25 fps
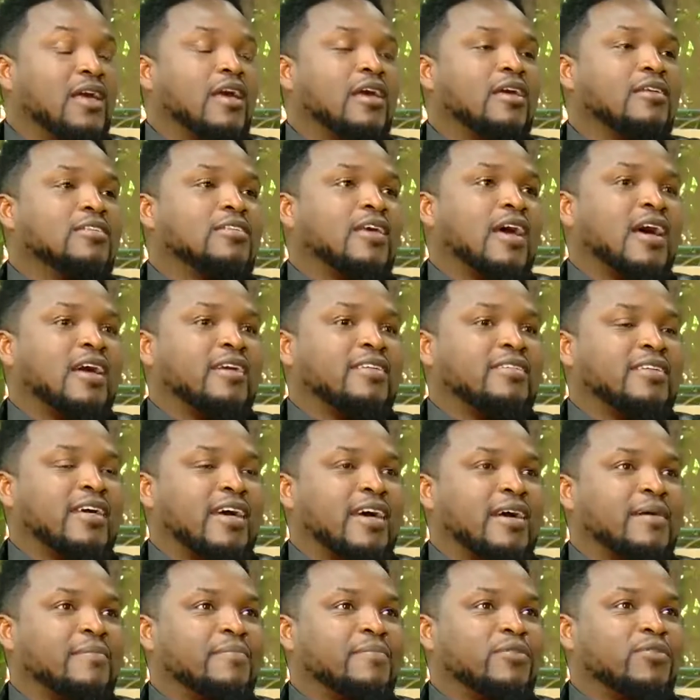It's high
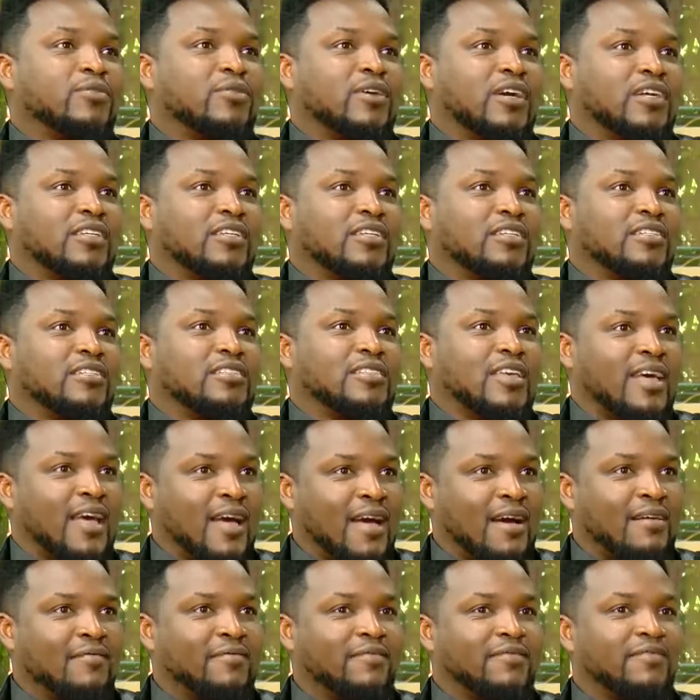time Ugandans
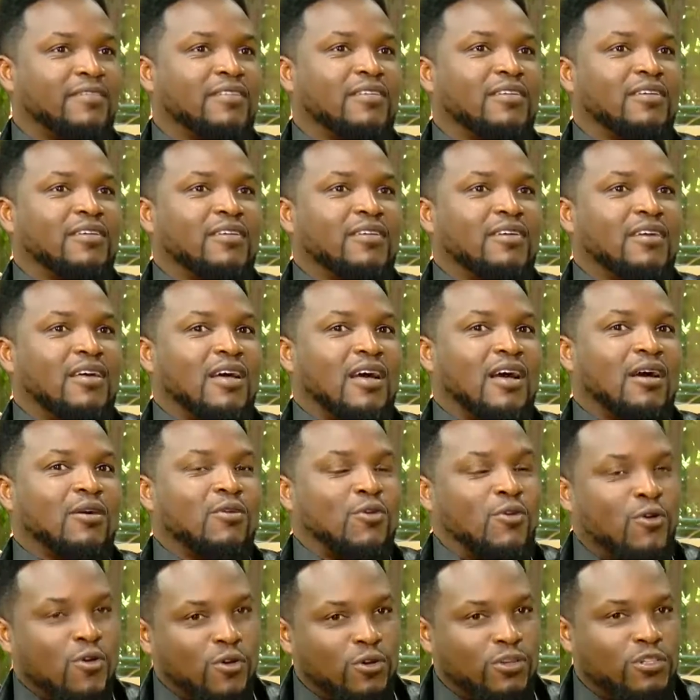have a
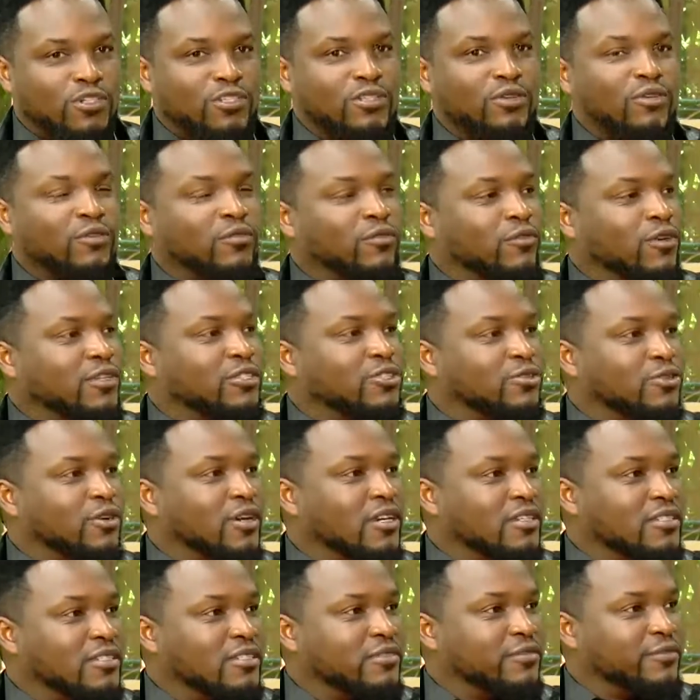code of what
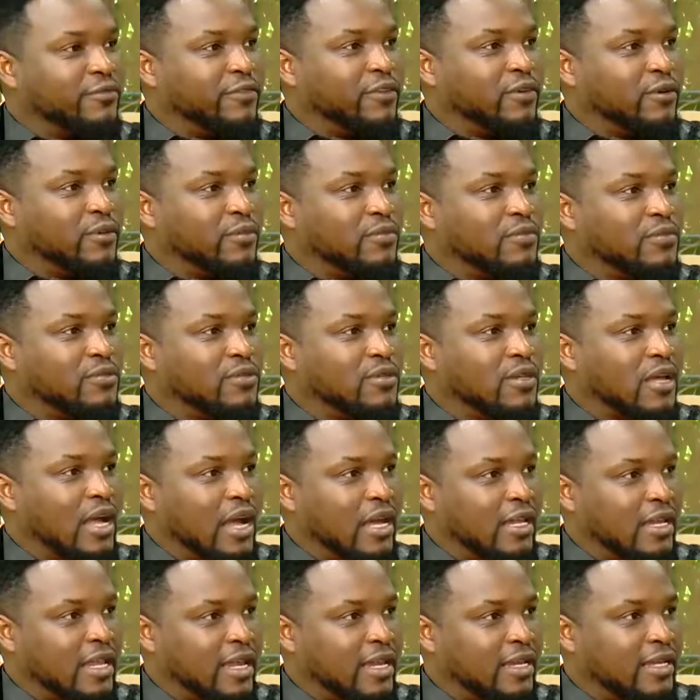Ugandan films
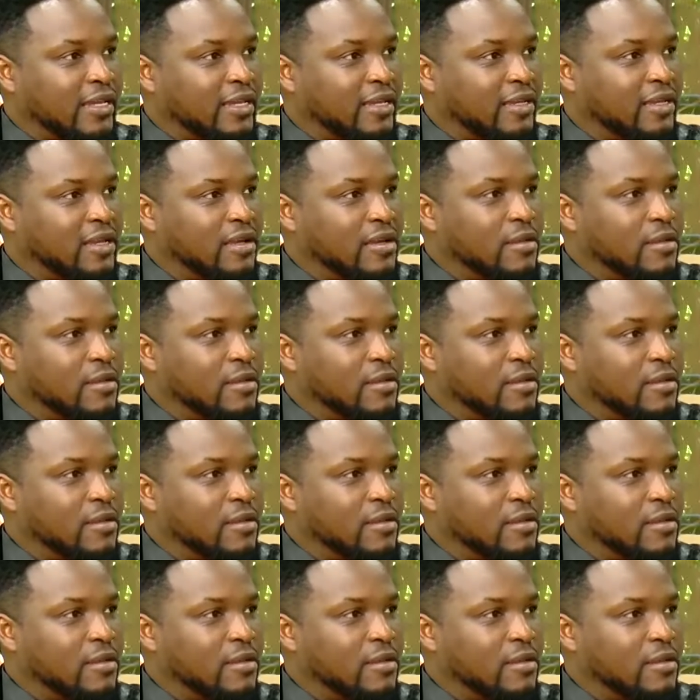are like.